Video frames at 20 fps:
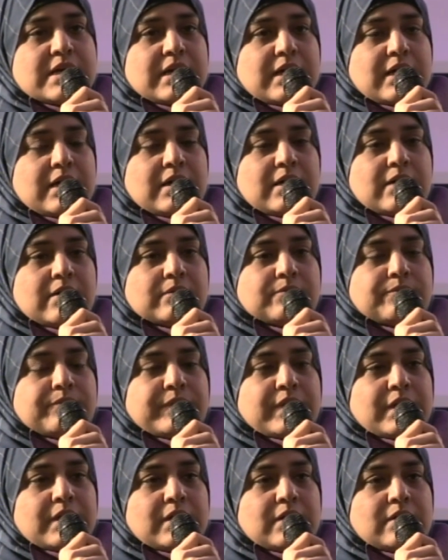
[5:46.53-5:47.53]

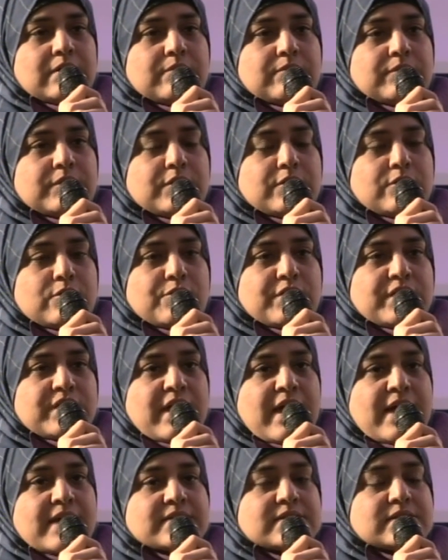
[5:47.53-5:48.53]
it
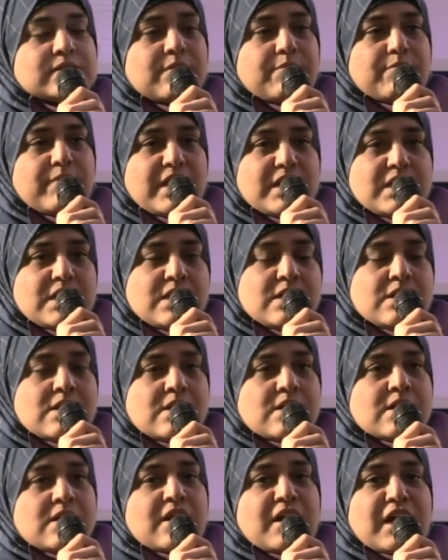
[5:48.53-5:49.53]
has
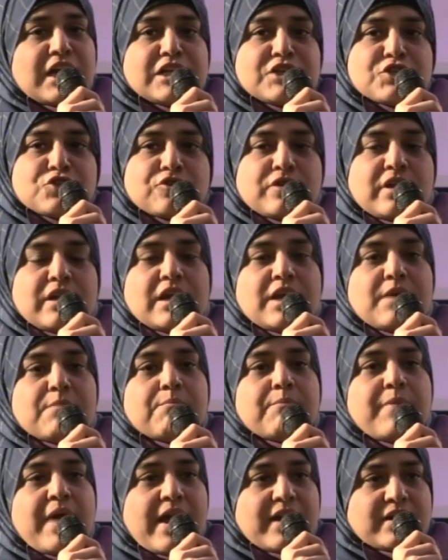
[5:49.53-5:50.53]
many cultural
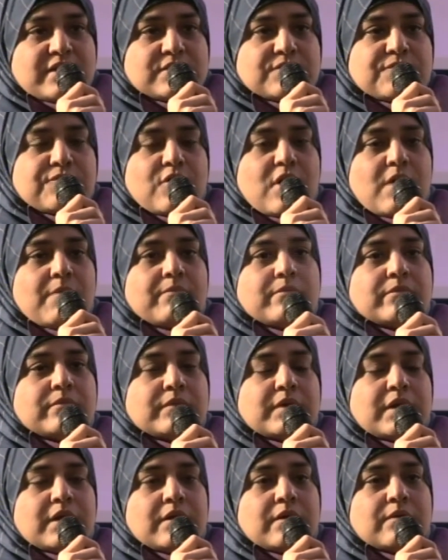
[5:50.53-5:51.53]
impacts from